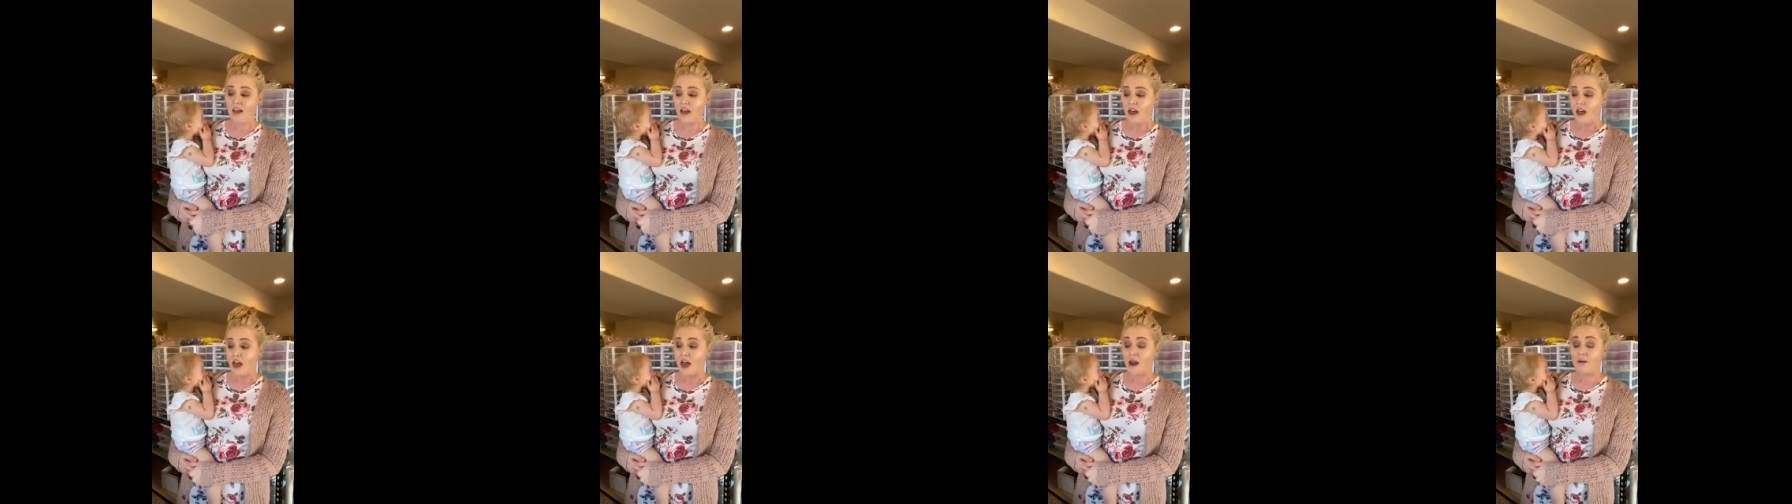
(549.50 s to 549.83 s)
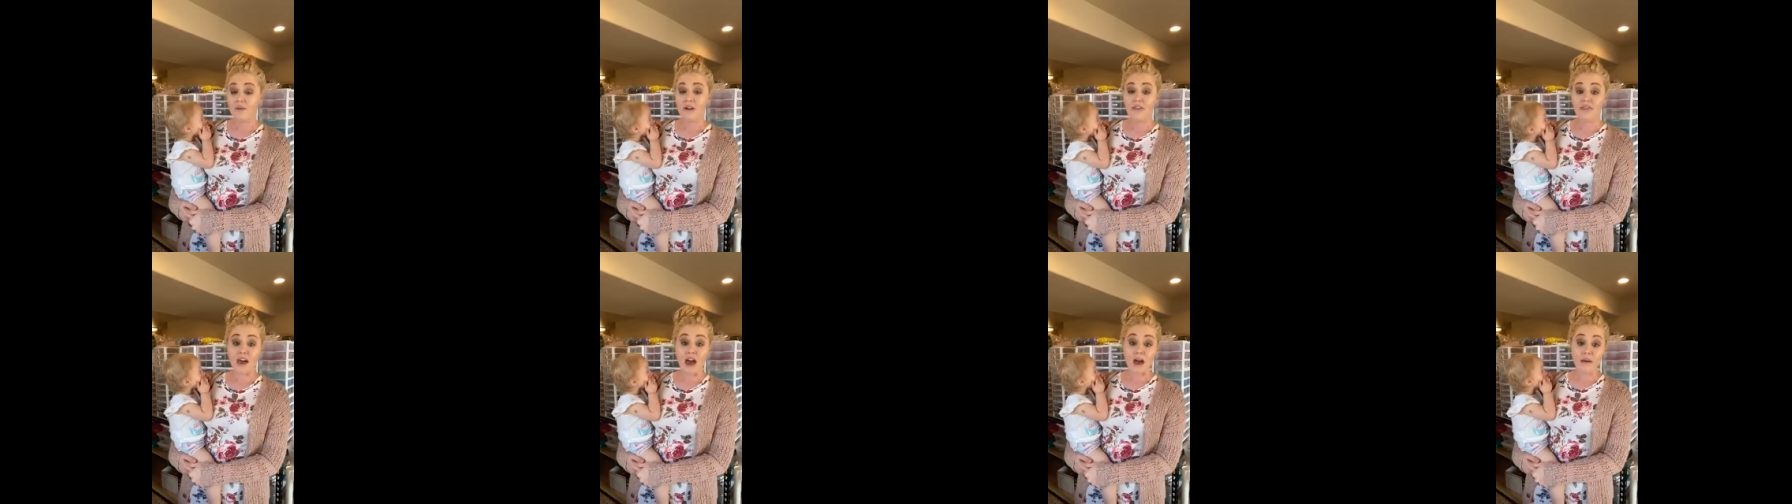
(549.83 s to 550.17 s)
And
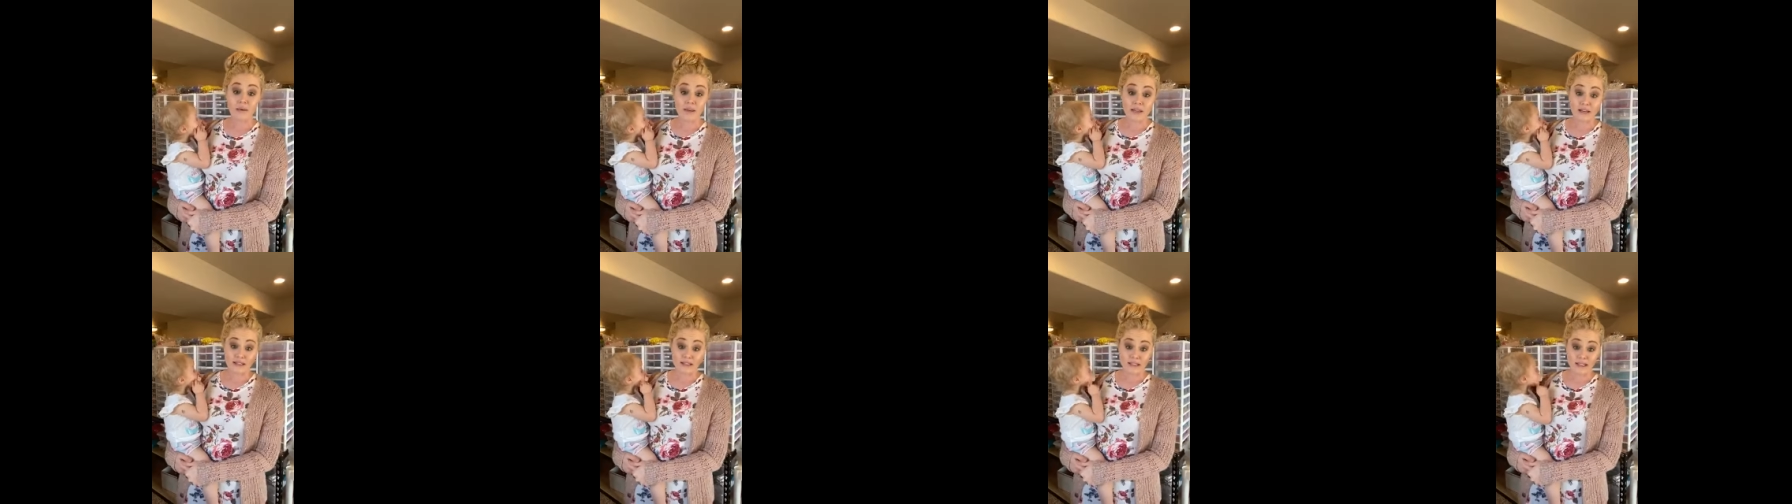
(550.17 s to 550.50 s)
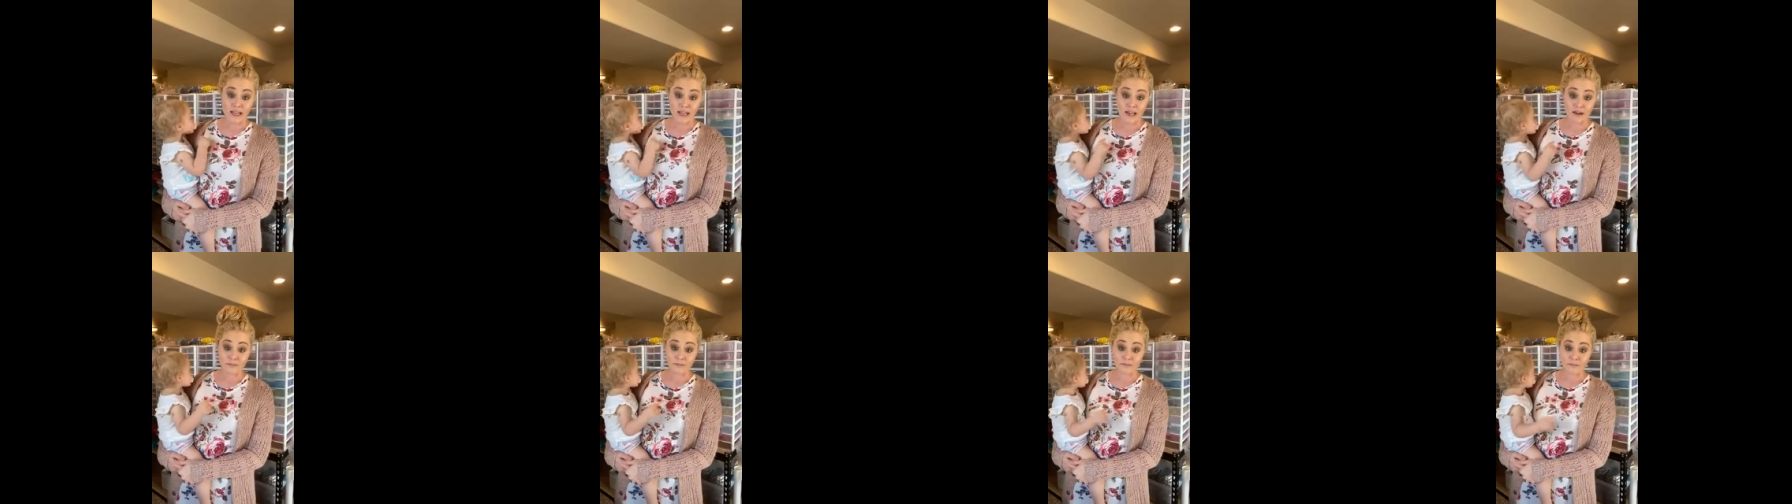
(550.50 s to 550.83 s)
with that being
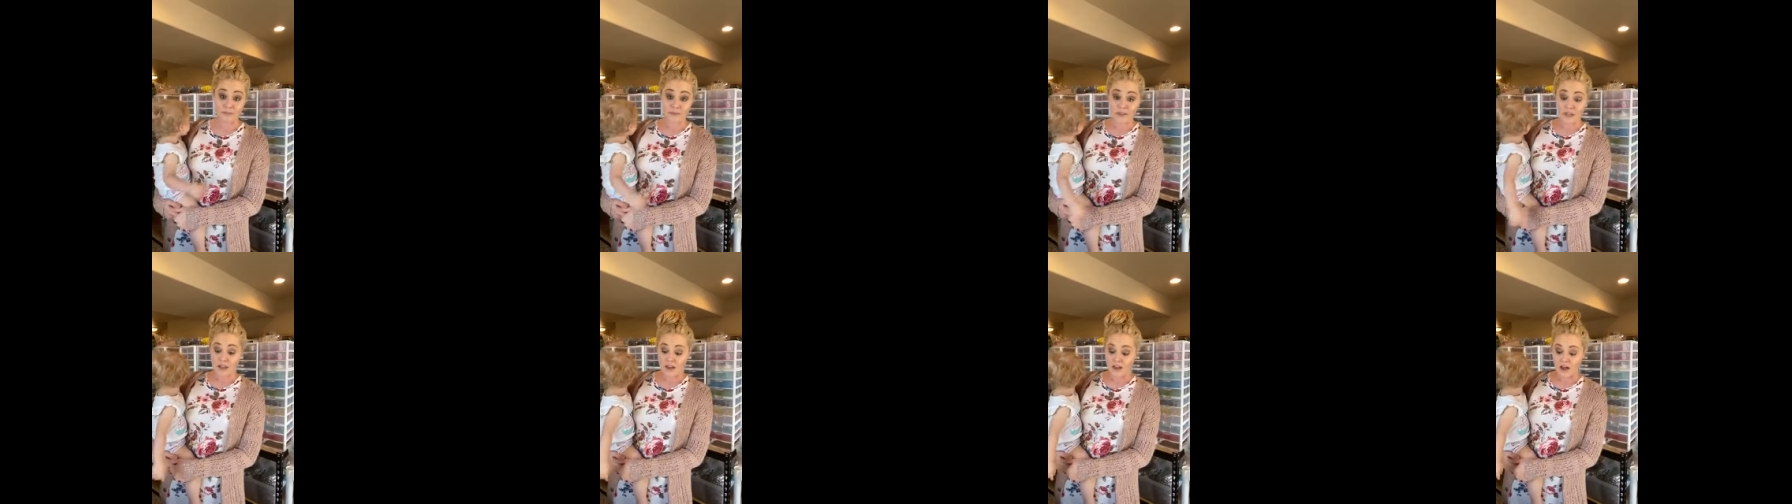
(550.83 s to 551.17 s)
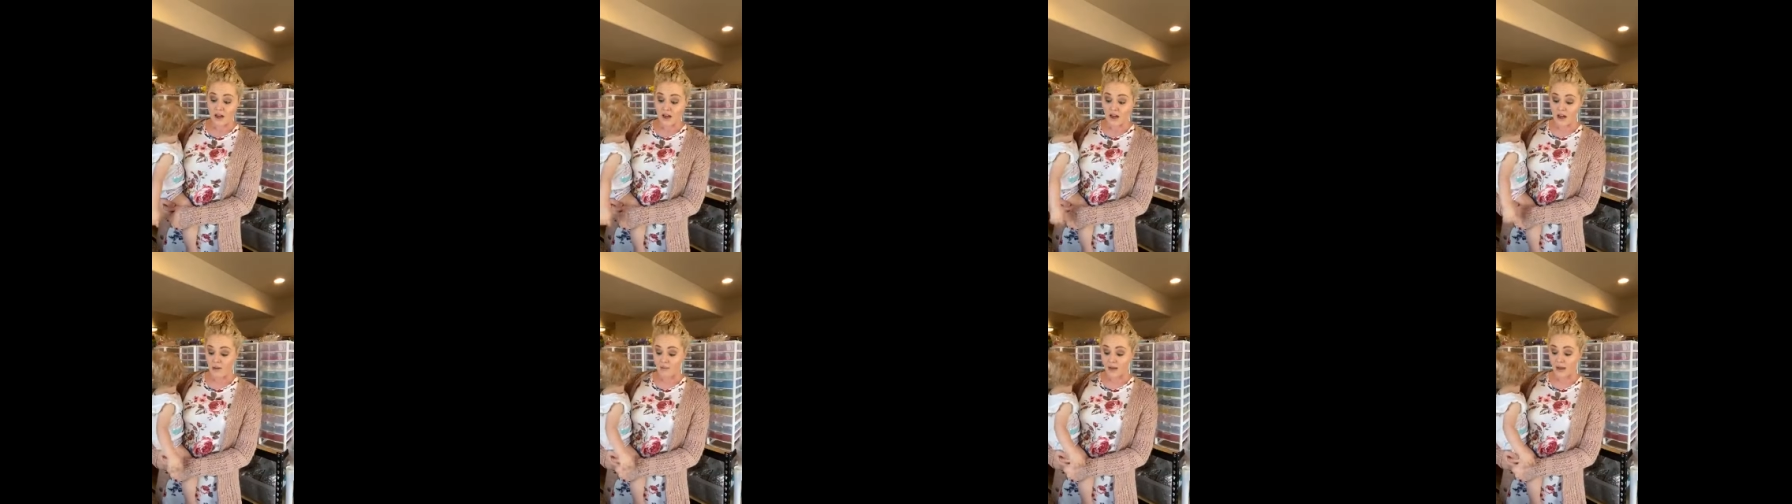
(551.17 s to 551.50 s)
said,
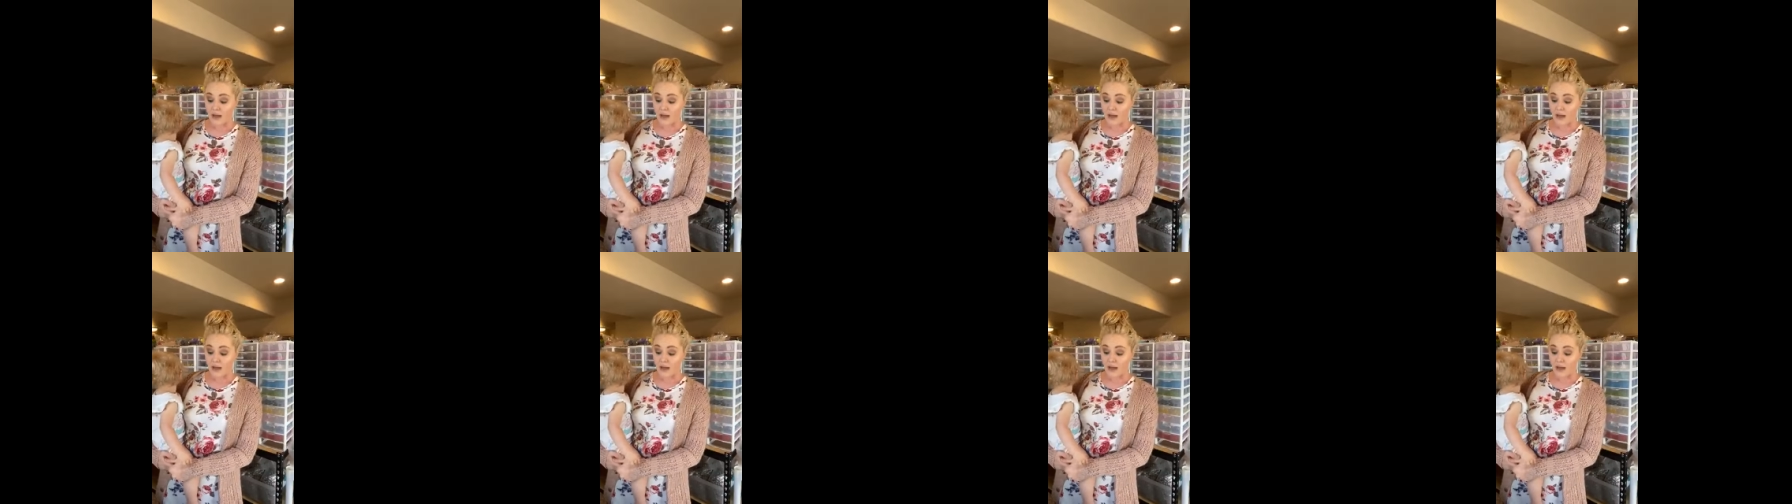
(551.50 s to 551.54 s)
um,